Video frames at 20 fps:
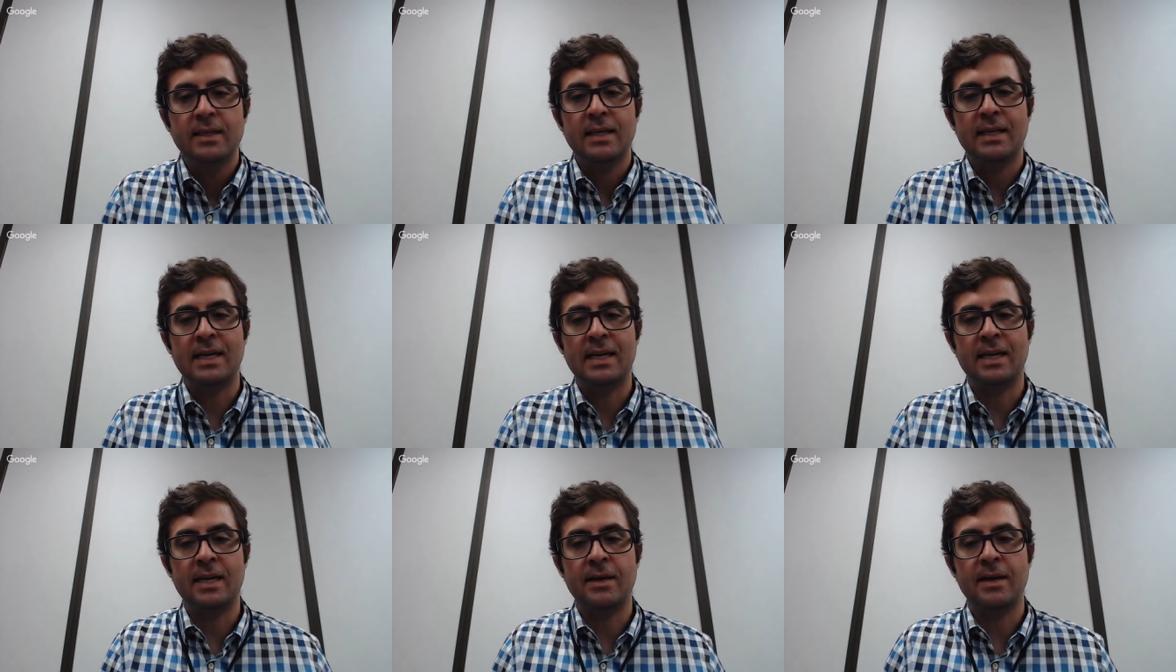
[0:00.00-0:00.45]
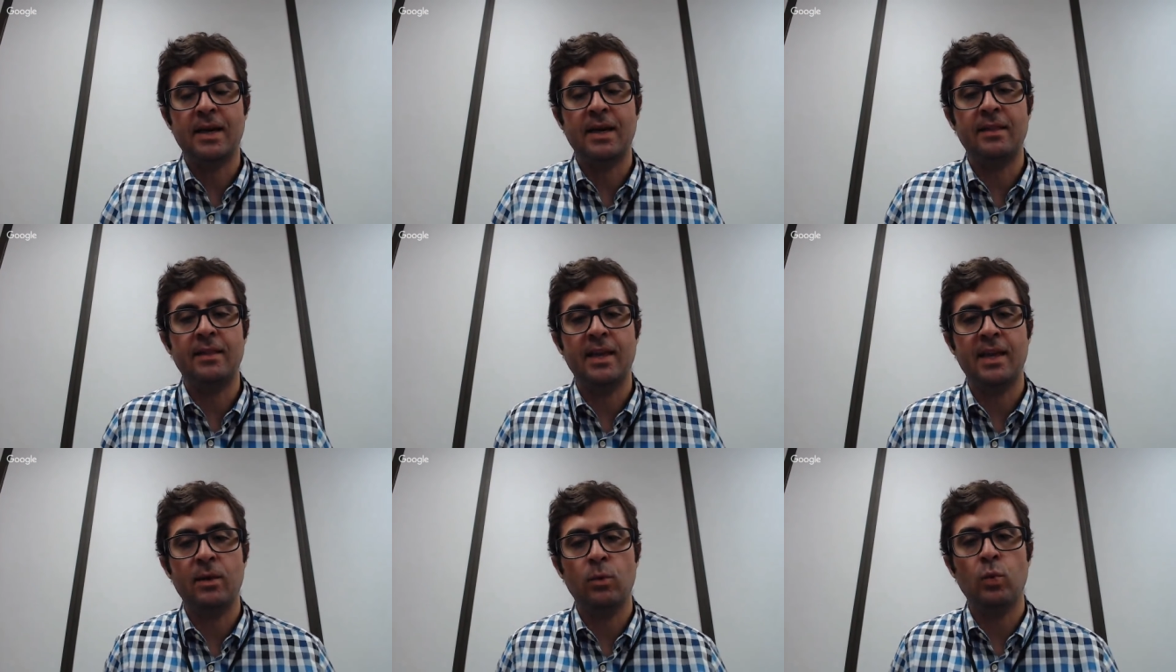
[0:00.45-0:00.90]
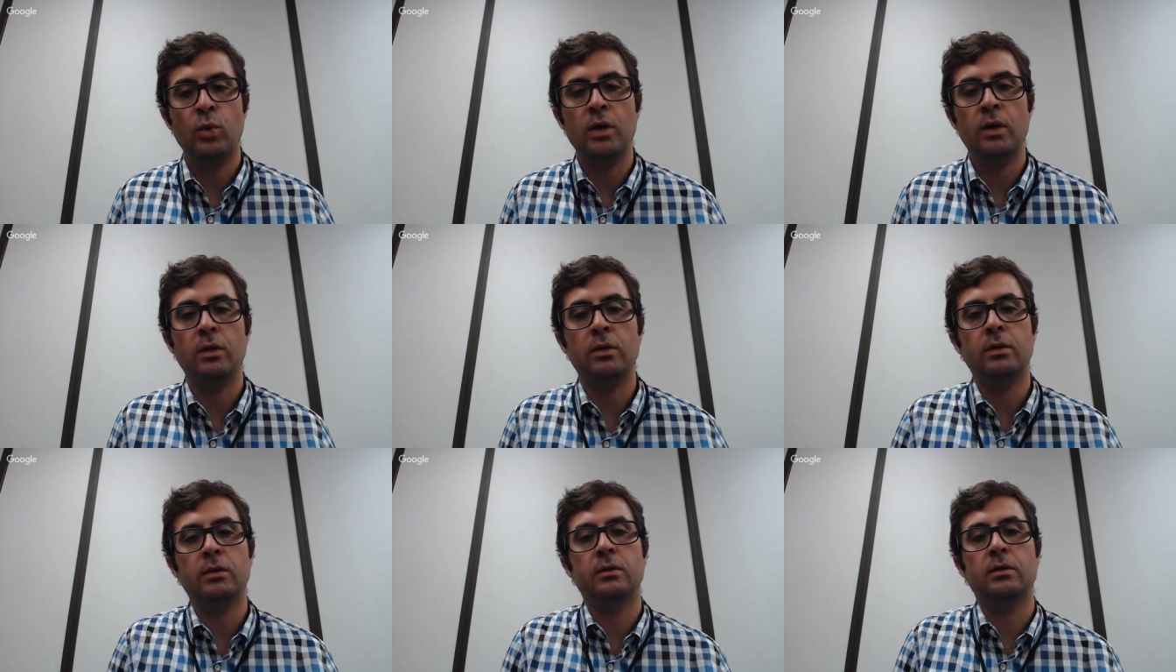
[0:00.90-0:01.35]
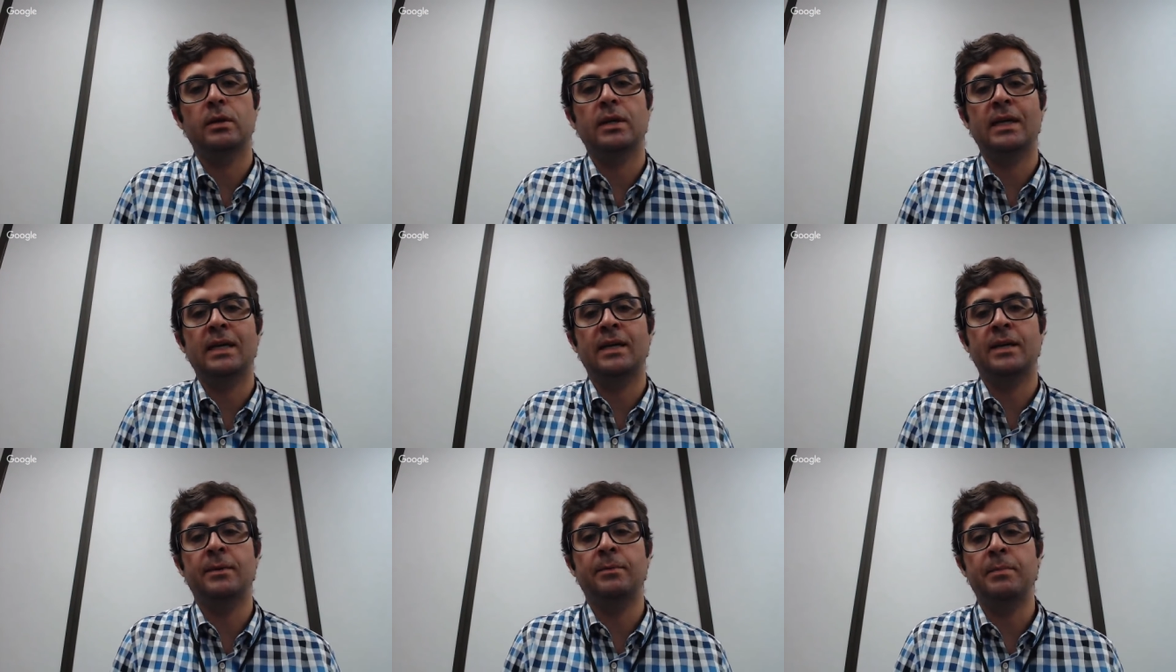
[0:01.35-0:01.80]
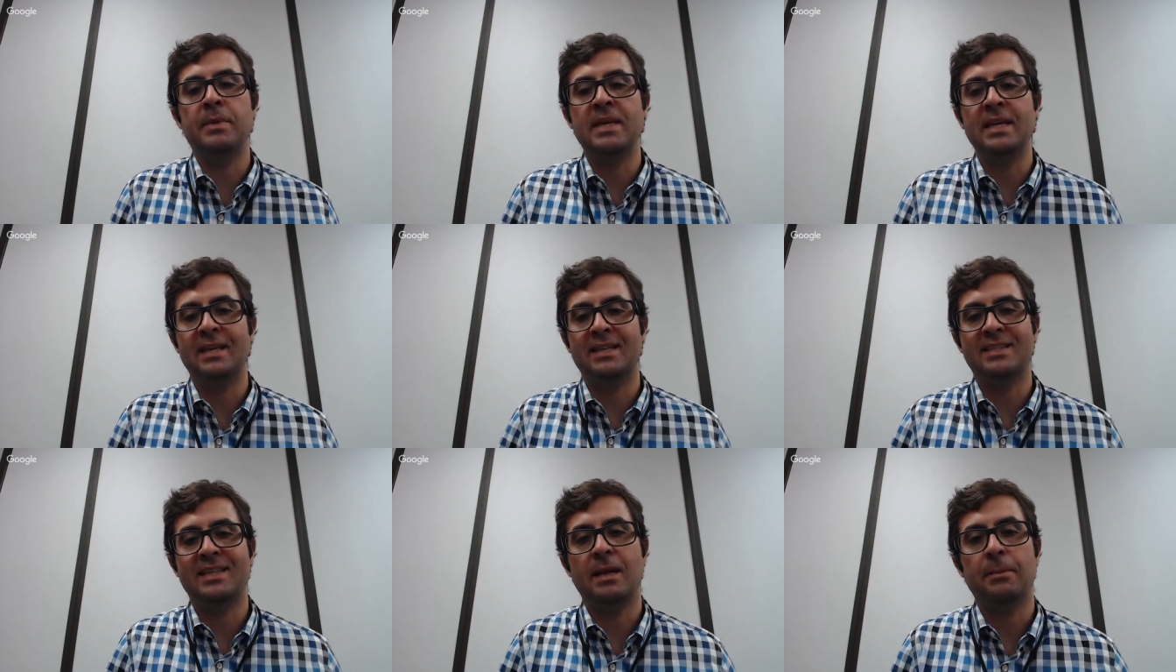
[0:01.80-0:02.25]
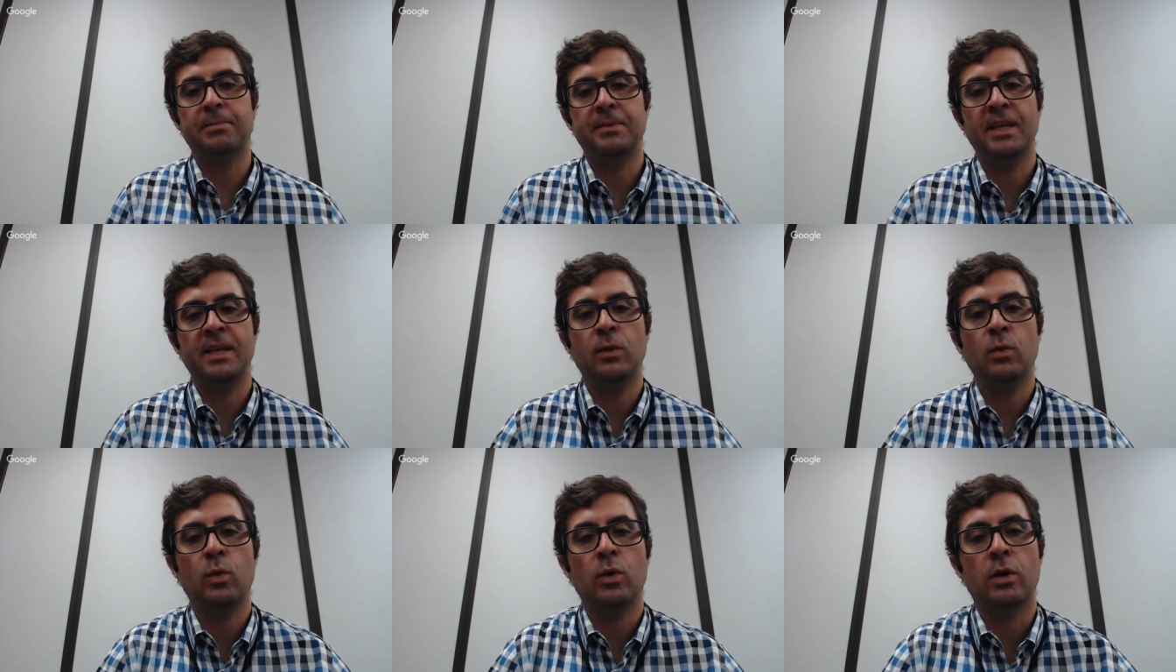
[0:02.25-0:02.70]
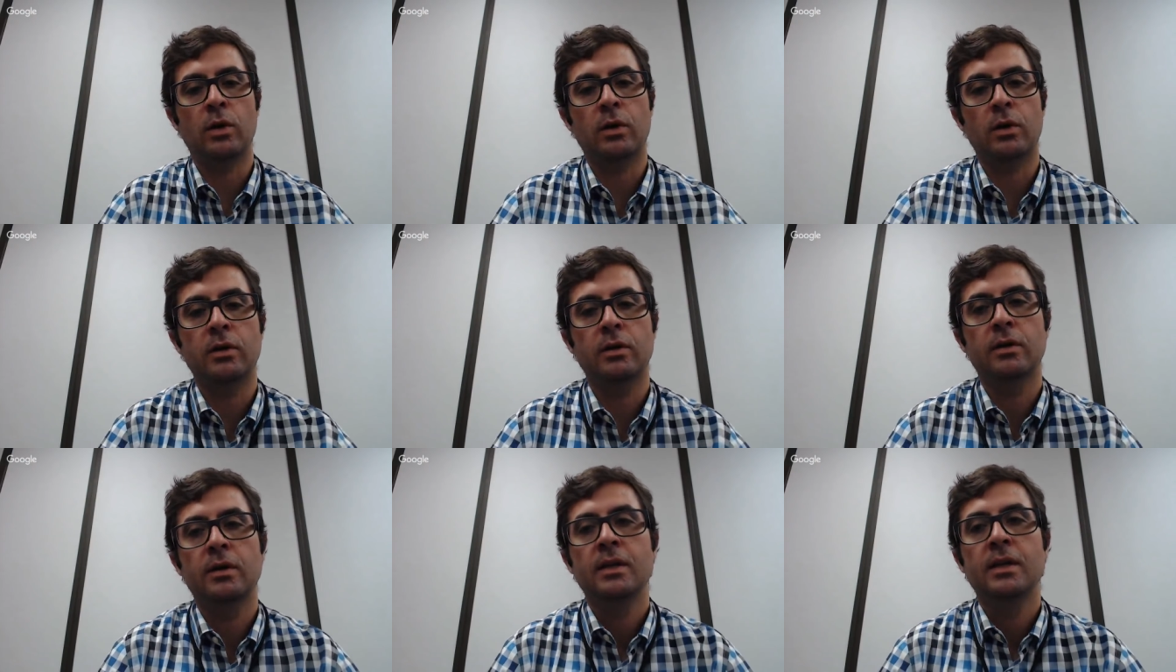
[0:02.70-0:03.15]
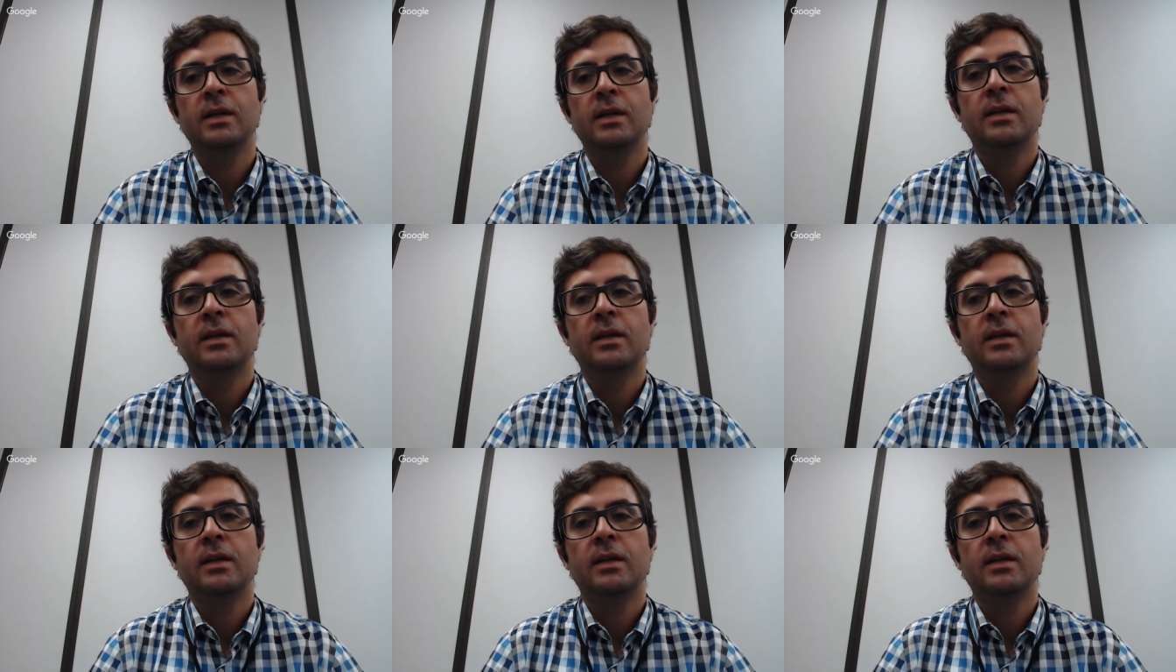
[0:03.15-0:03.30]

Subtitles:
And they will be accepting work.